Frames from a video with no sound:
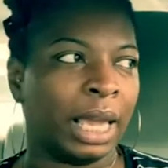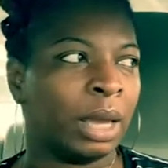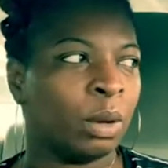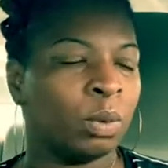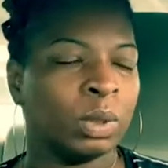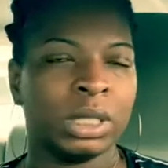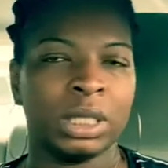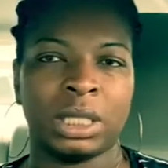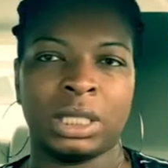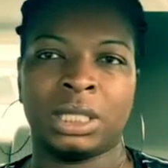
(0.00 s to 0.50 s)
It
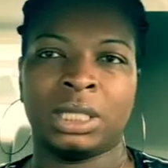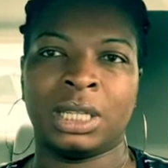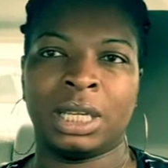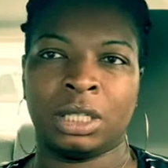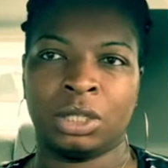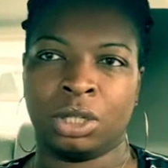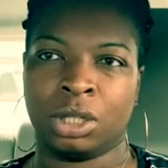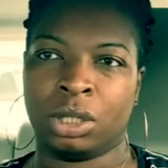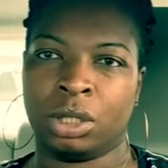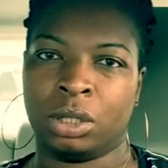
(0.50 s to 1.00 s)
was
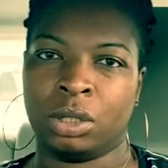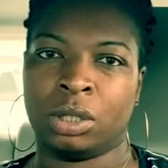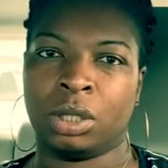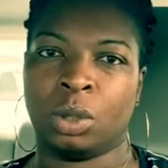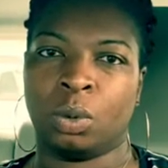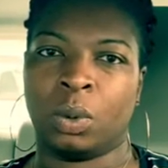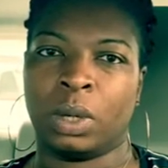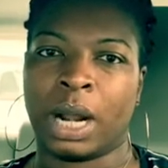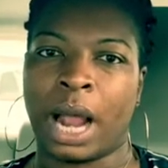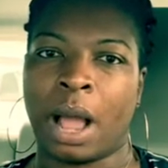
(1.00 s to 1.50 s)
additional
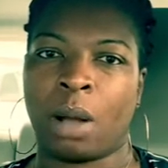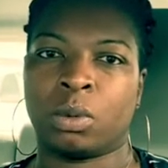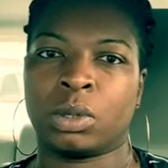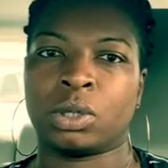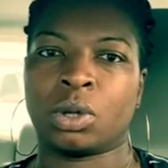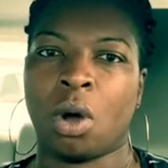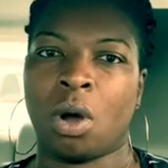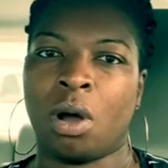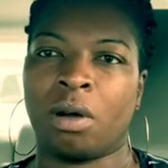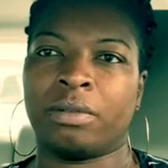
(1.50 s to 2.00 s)
to what I was
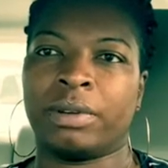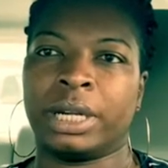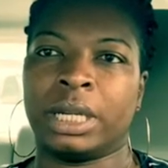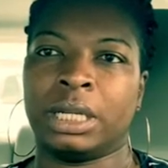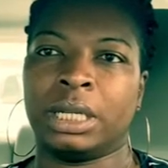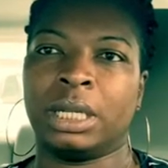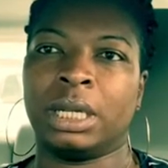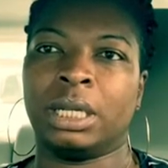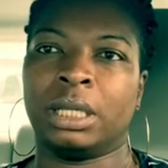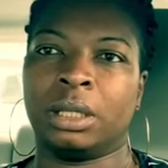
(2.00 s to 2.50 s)
already
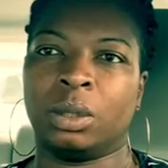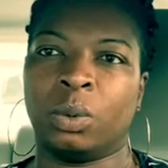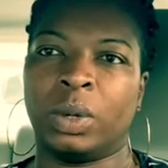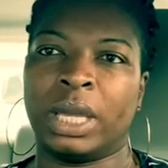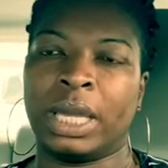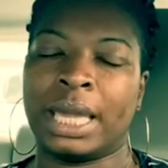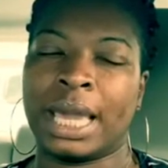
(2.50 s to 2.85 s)
dealing with.